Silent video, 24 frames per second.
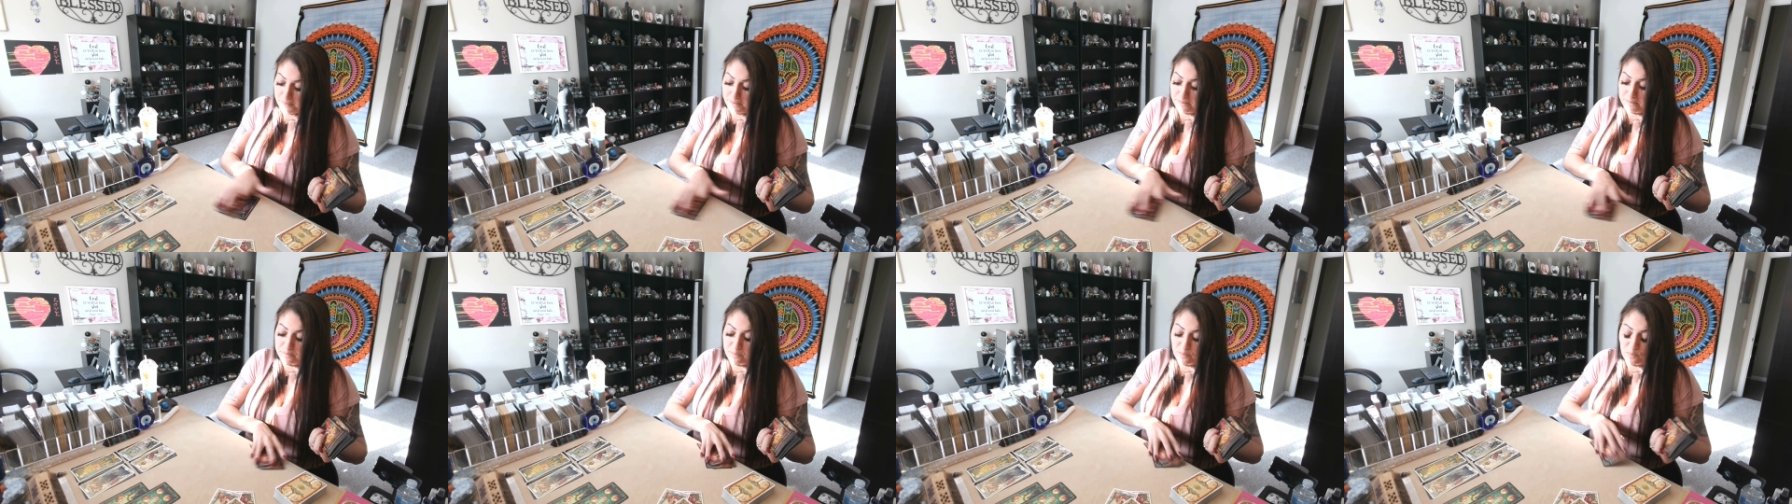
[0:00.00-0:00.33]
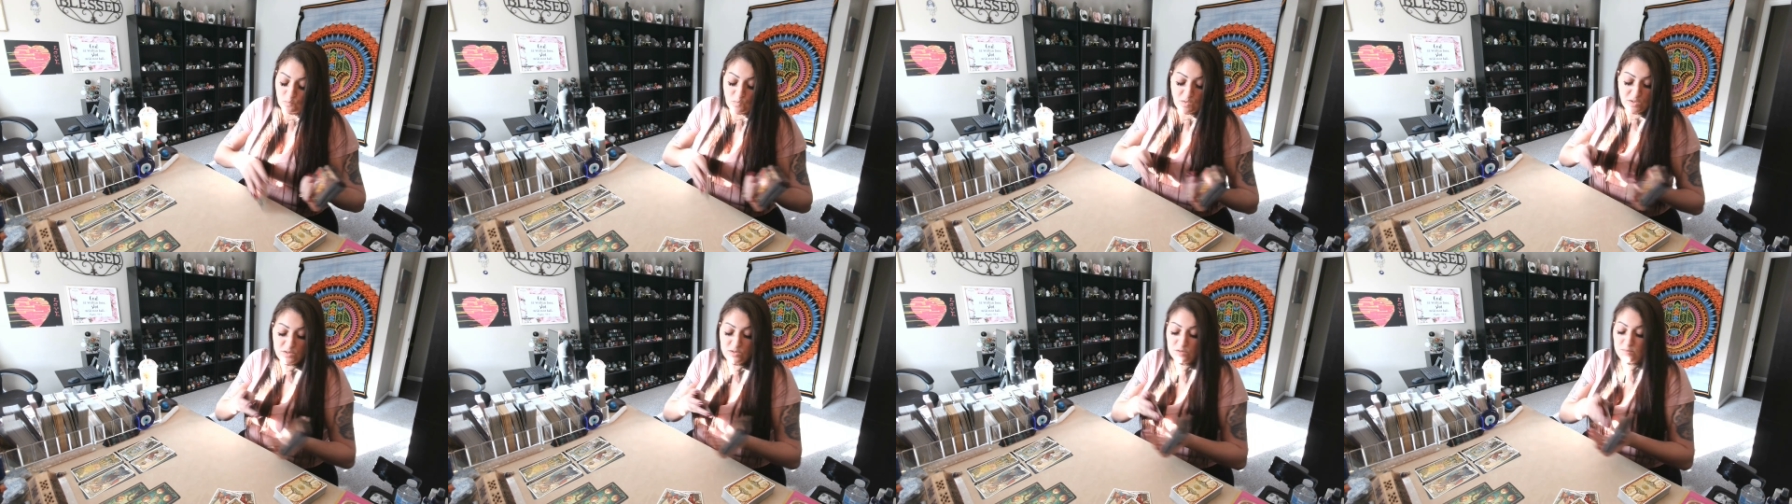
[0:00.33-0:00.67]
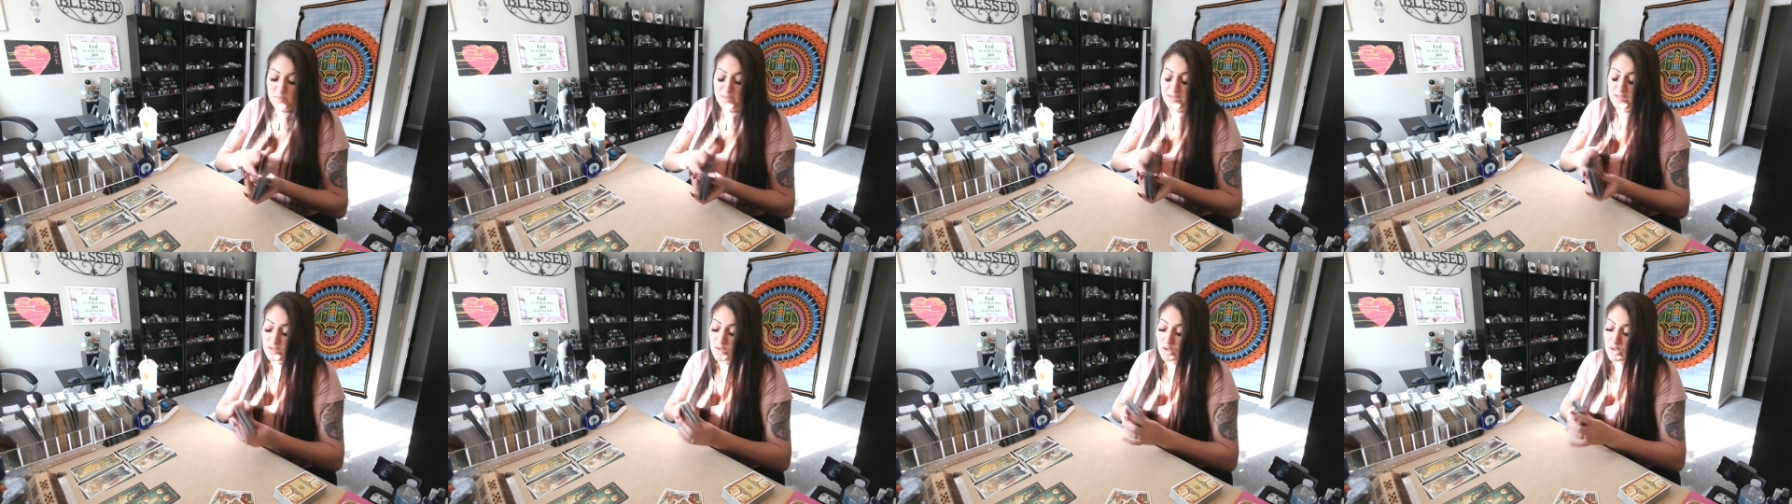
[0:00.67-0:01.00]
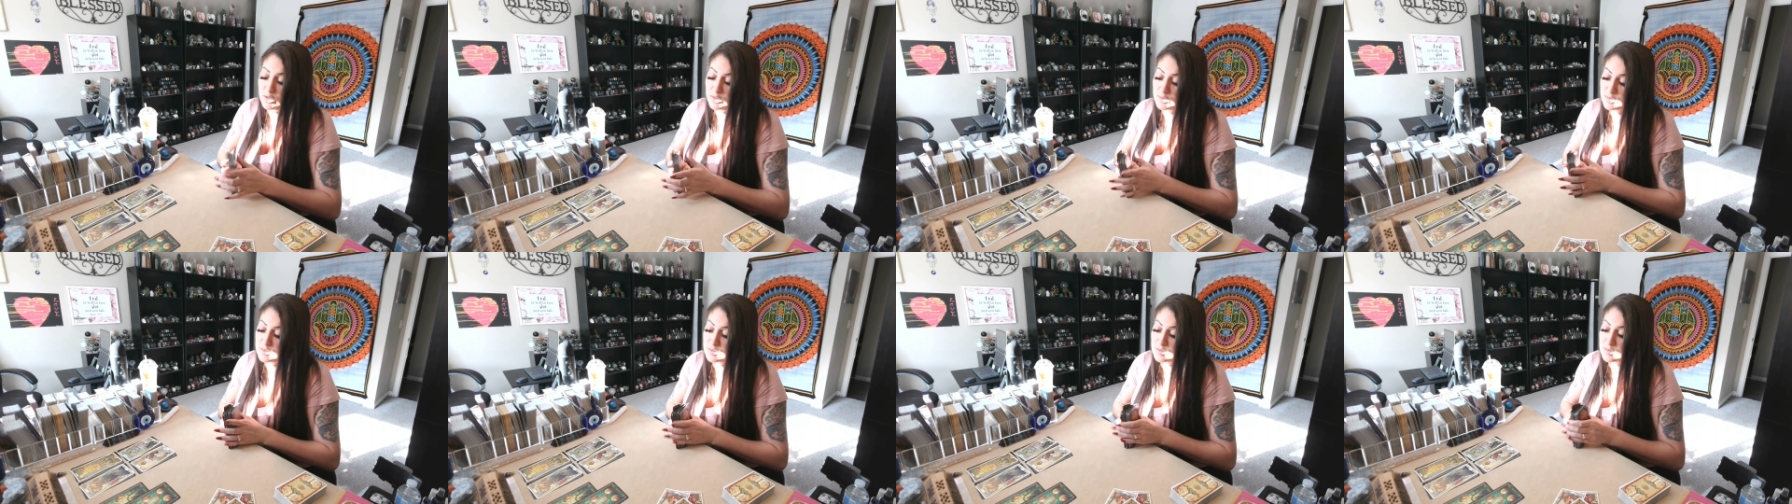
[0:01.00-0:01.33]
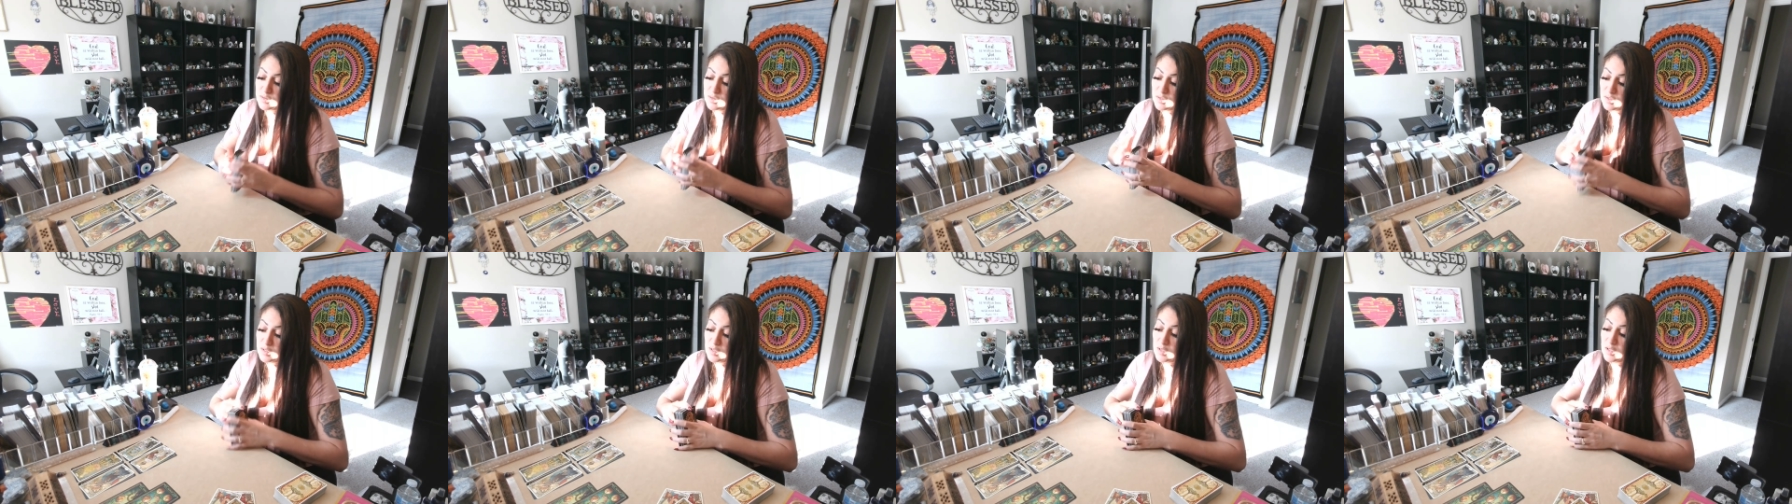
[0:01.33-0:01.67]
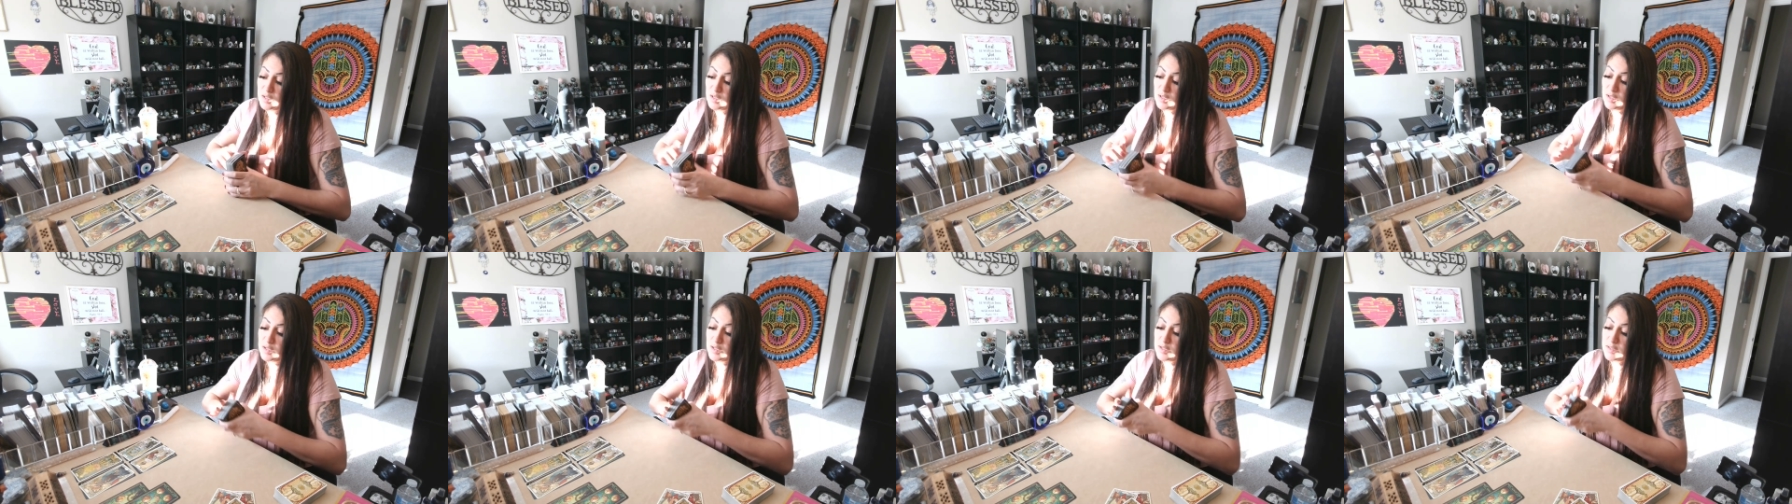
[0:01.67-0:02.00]
Way too many cards.
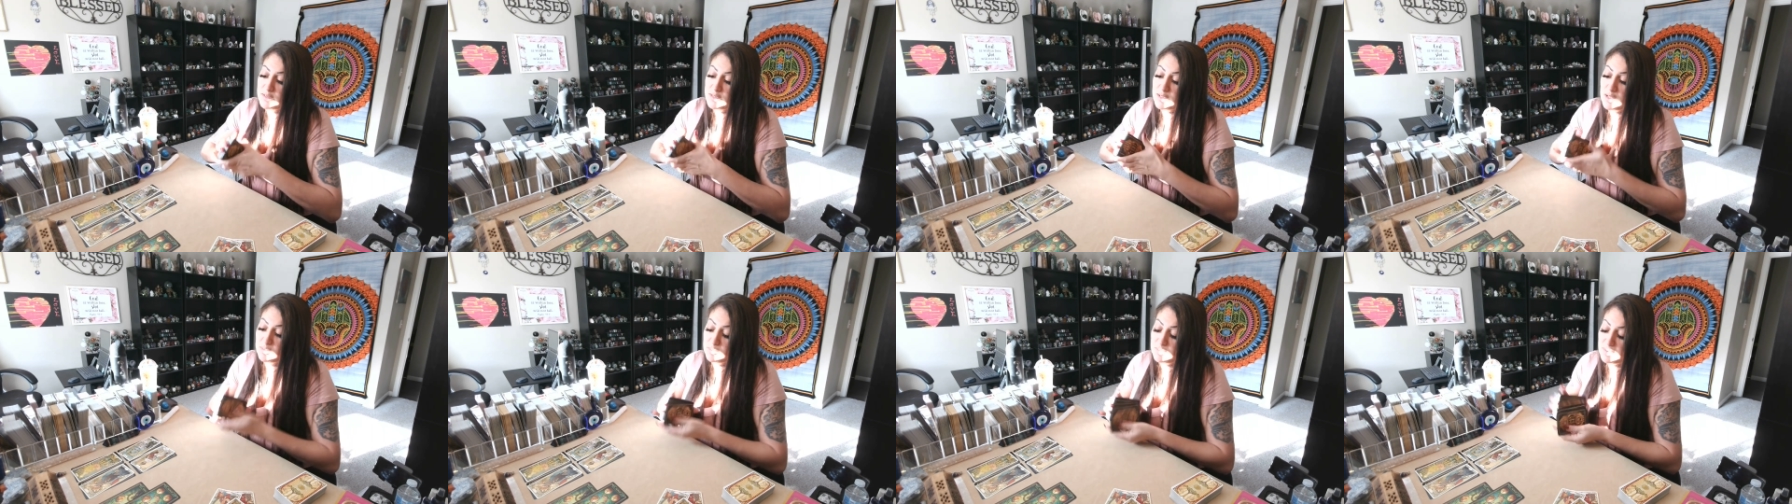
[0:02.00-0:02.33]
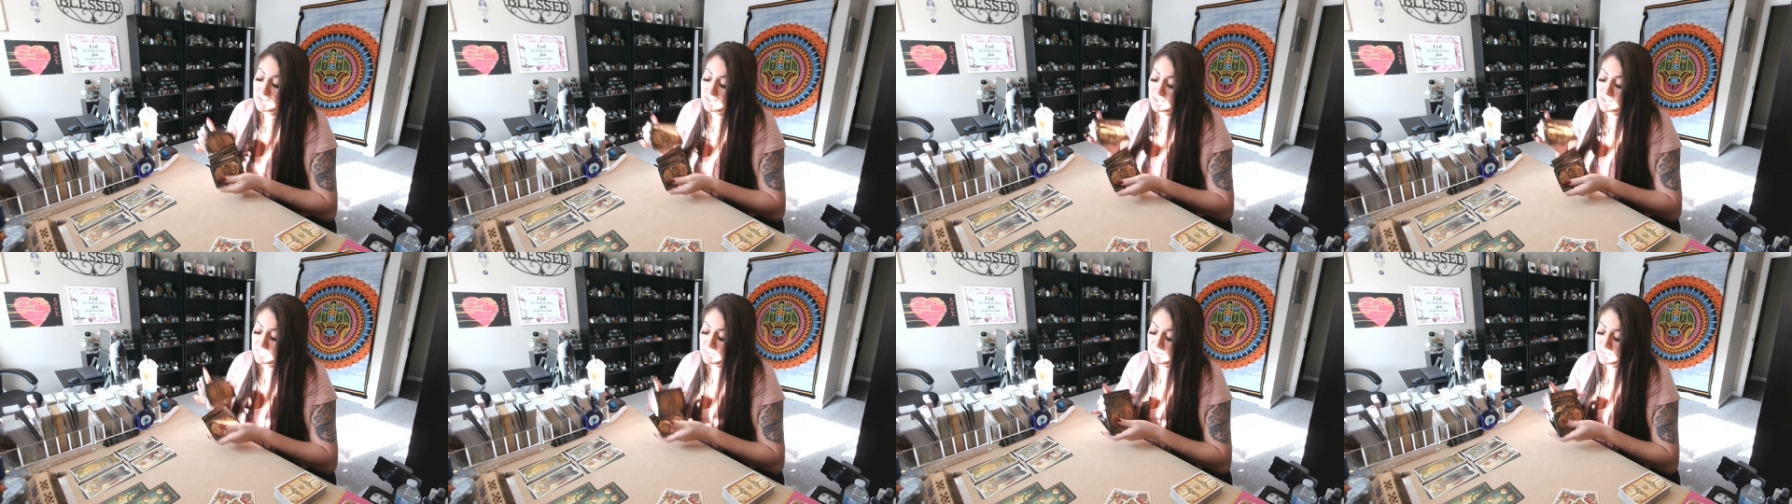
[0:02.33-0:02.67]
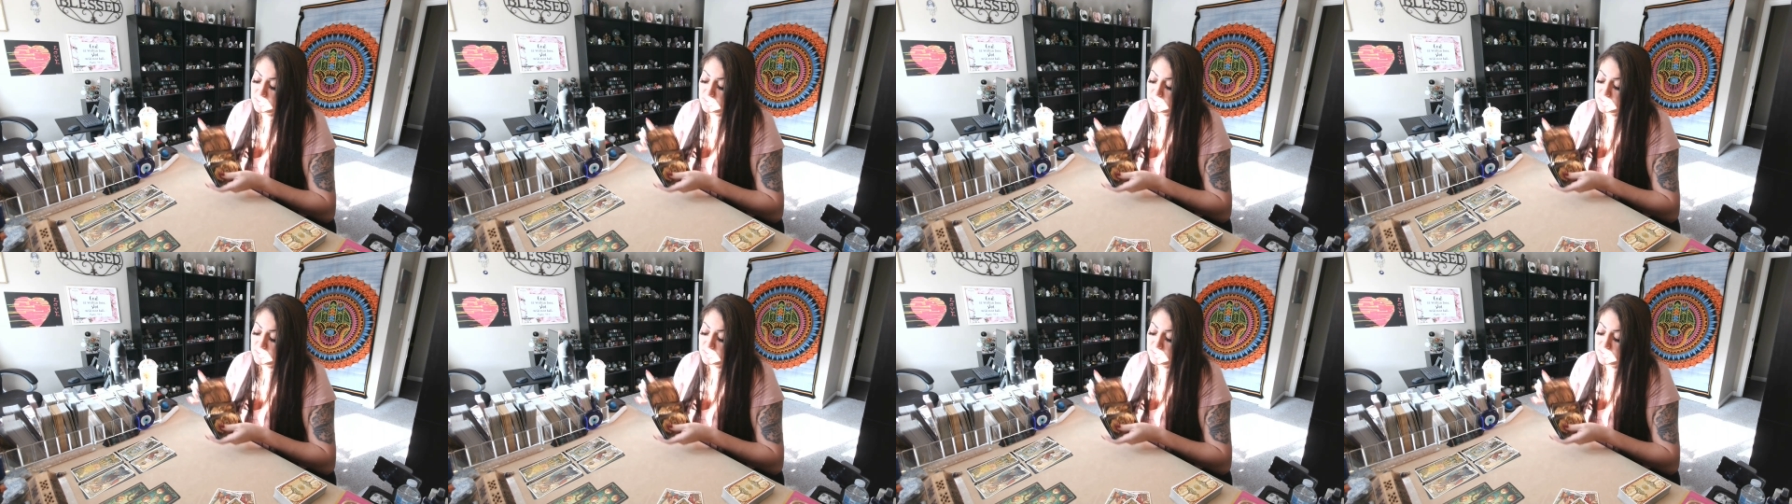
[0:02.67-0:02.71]
Tell me about